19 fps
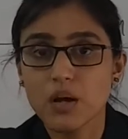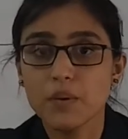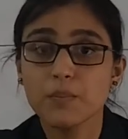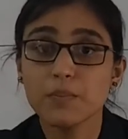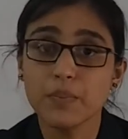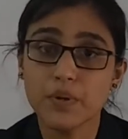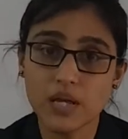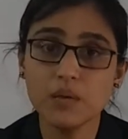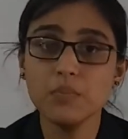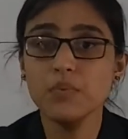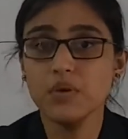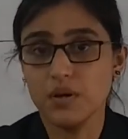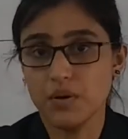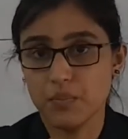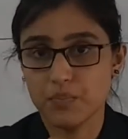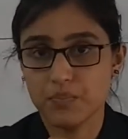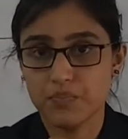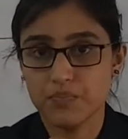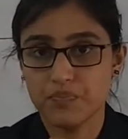
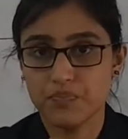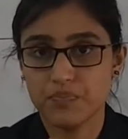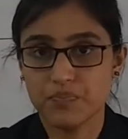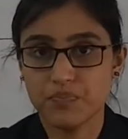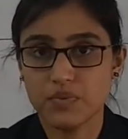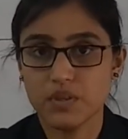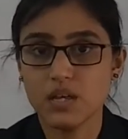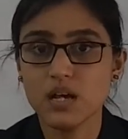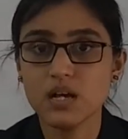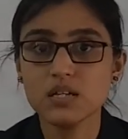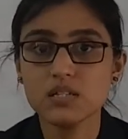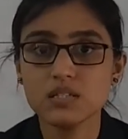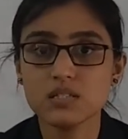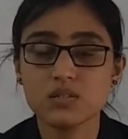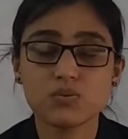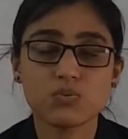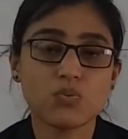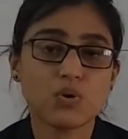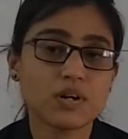premium.
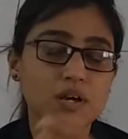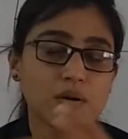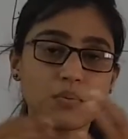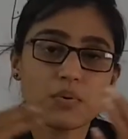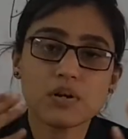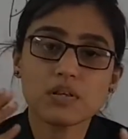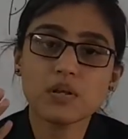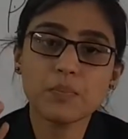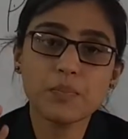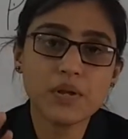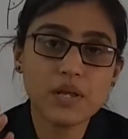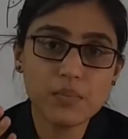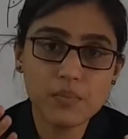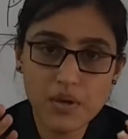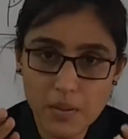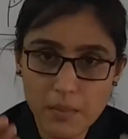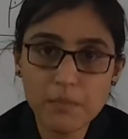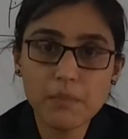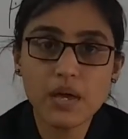Yes, whatever the
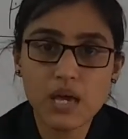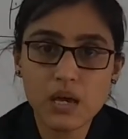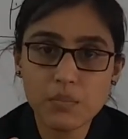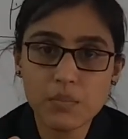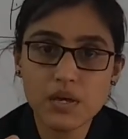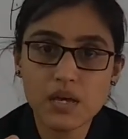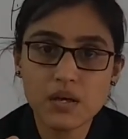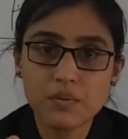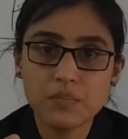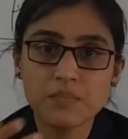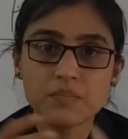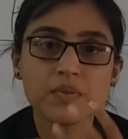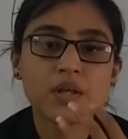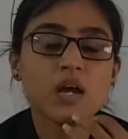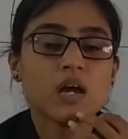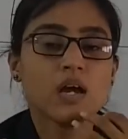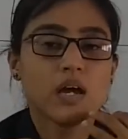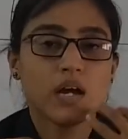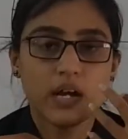premium may be,
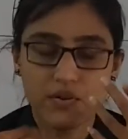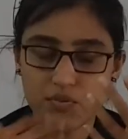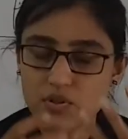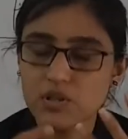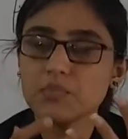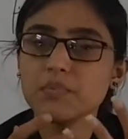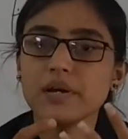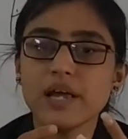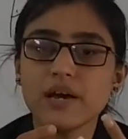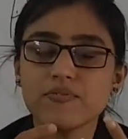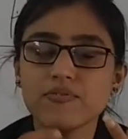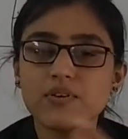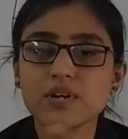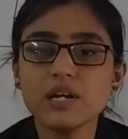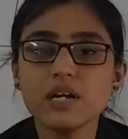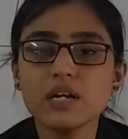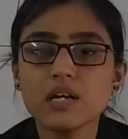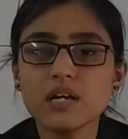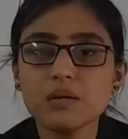it will be
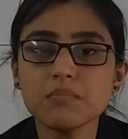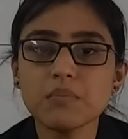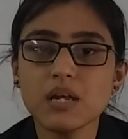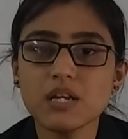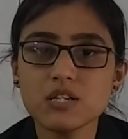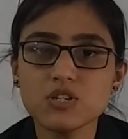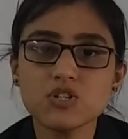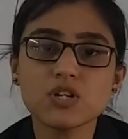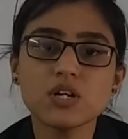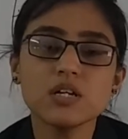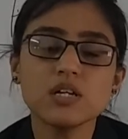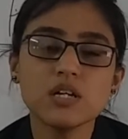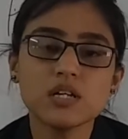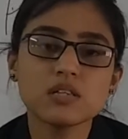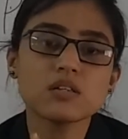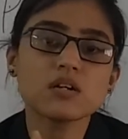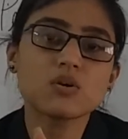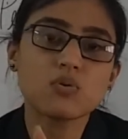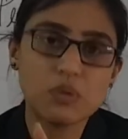definitely mentioned in
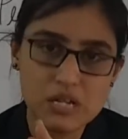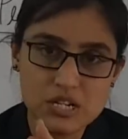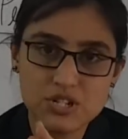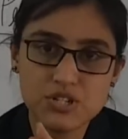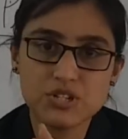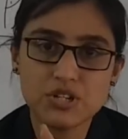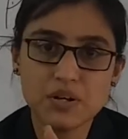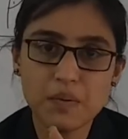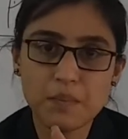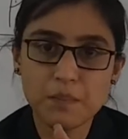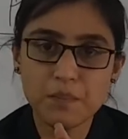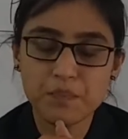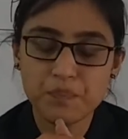the question.